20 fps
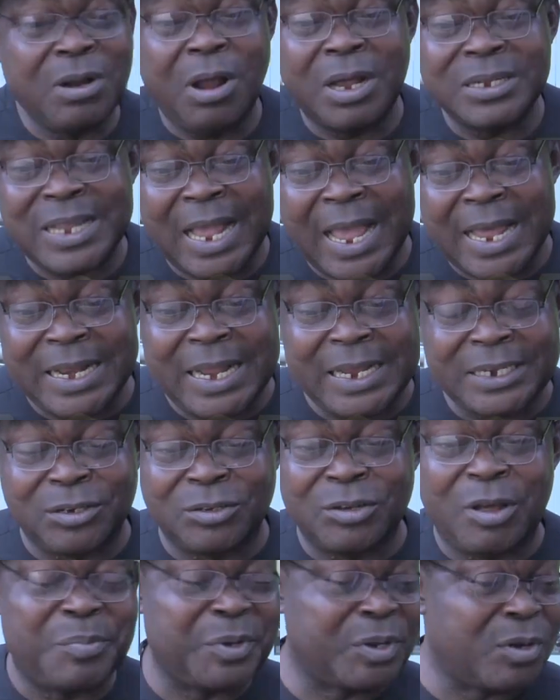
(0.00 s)
lost that
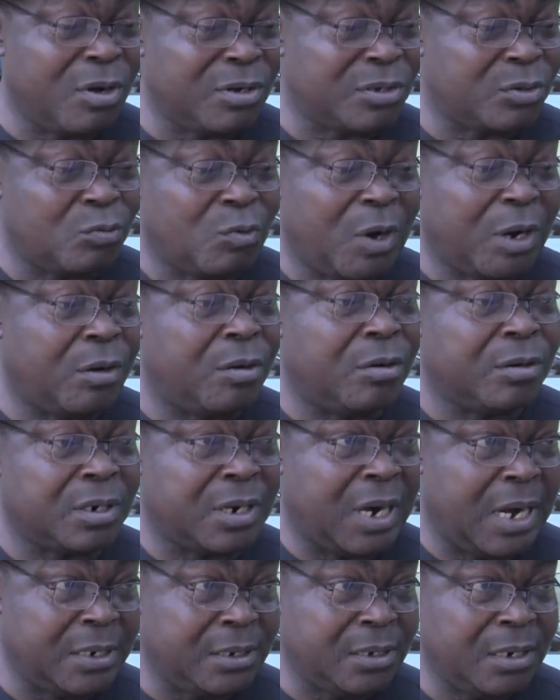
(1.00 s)
election not because we were not on
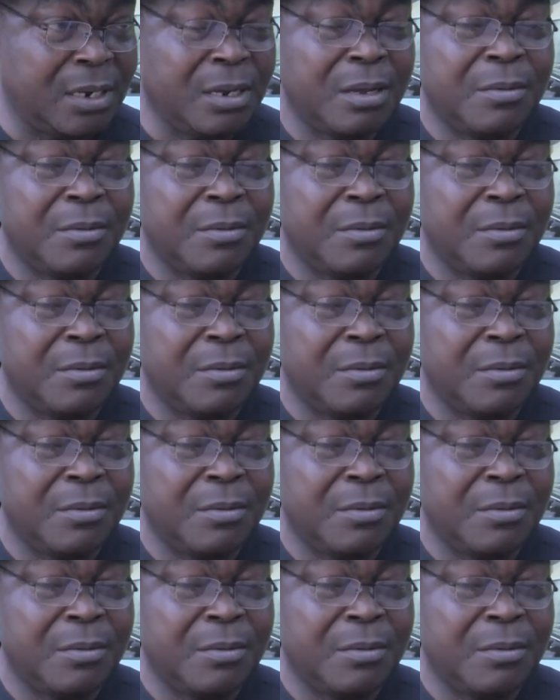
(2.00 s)
ground,